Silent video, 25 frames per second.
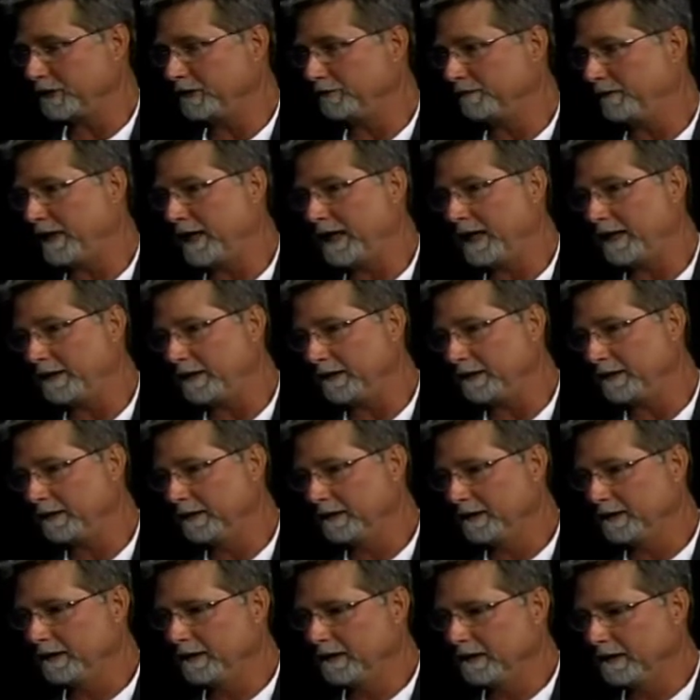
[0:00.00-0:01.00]
you'd find in
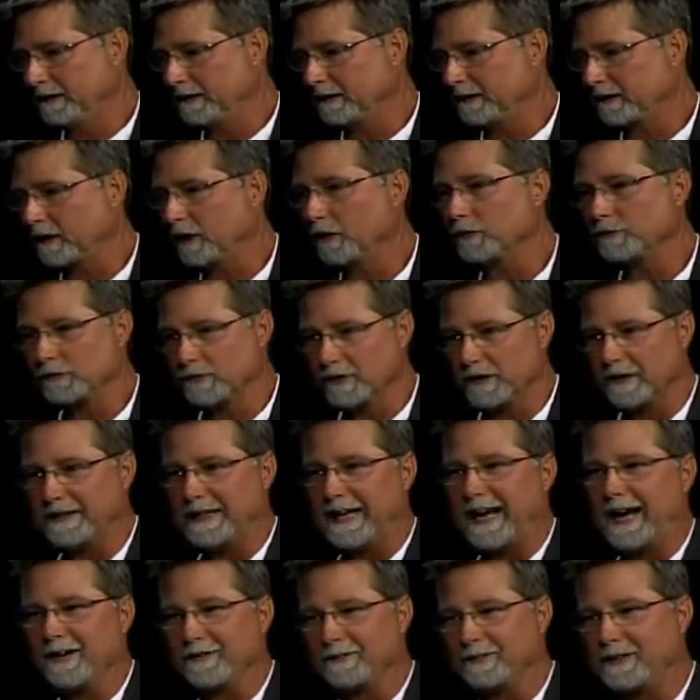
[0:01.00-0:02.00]
closer to
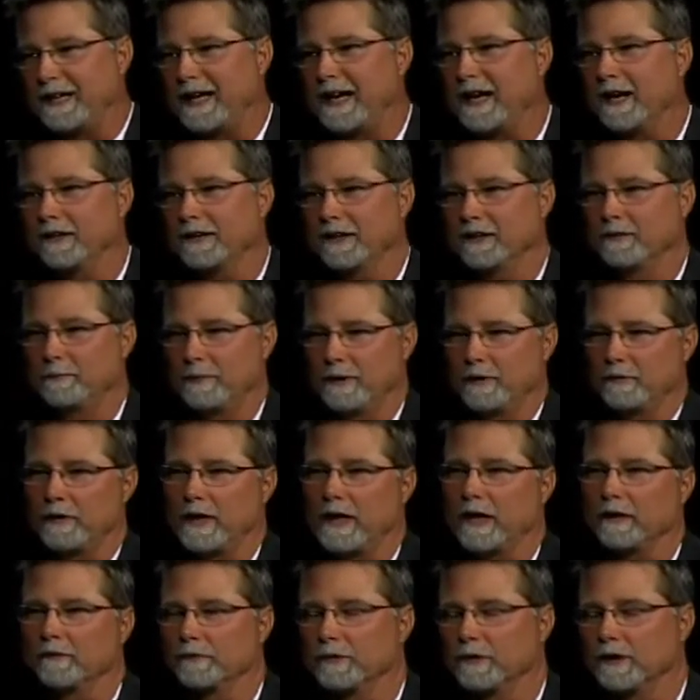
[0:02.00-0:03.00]
downtown that had been
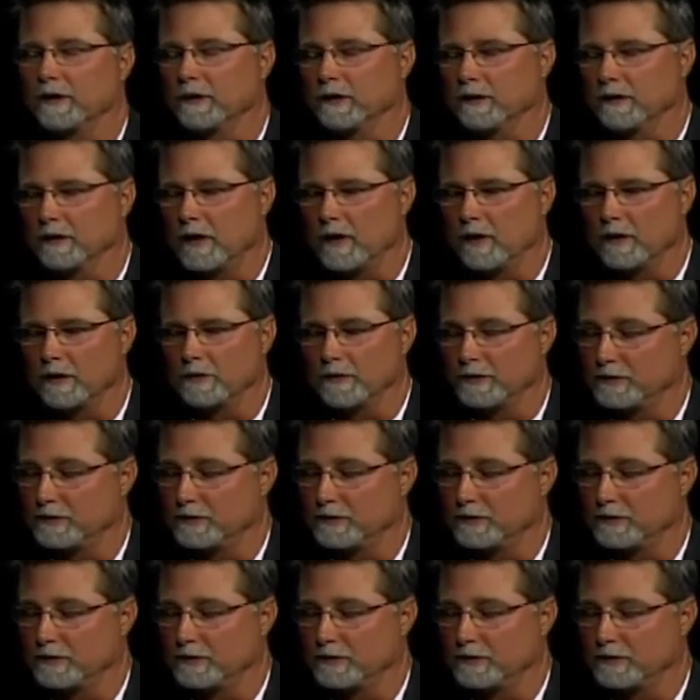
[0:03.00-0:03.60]
around for the long.